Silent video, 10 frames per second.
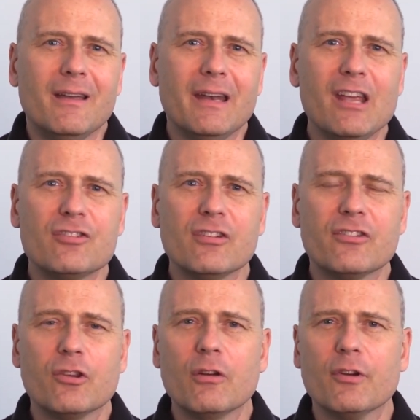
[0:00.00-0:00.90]

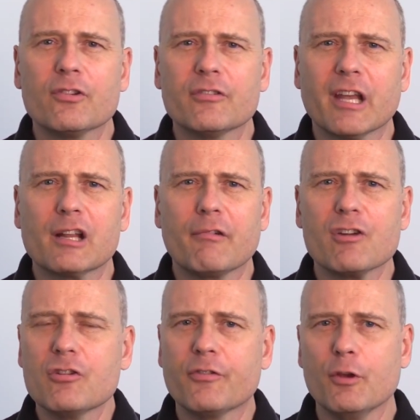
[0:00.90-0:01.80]
Nations Universal
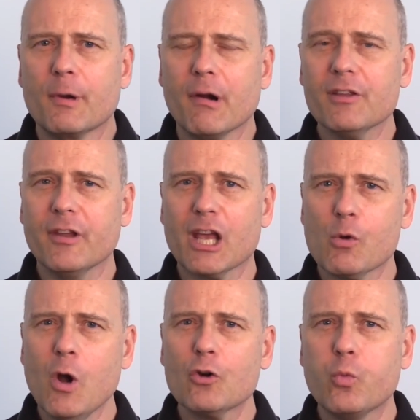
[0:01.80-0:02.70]
Declaration of Human Rights. And I
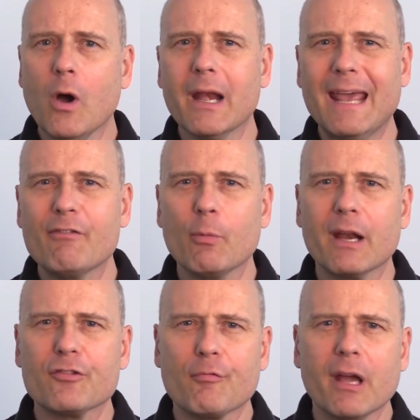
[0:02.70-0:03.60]
quote, 1, everyone
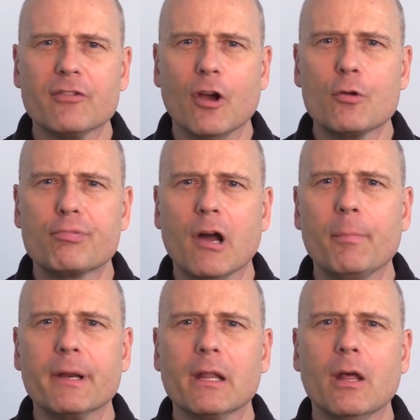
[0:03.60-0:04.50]
has the right to own
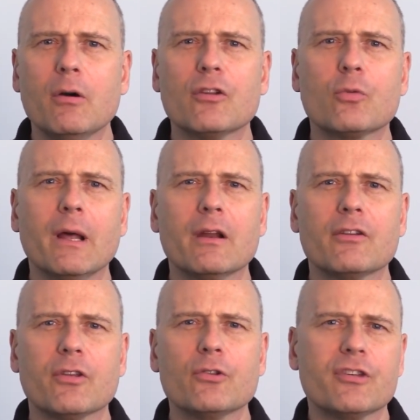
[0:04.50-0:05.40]
property alone as well in
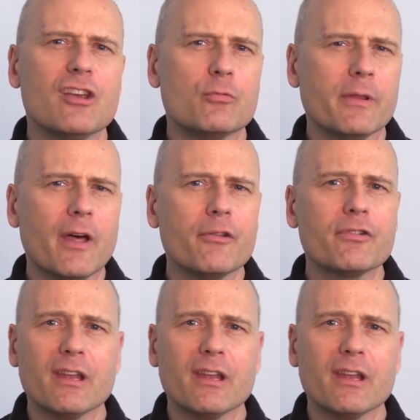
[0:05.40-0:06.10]
association with others.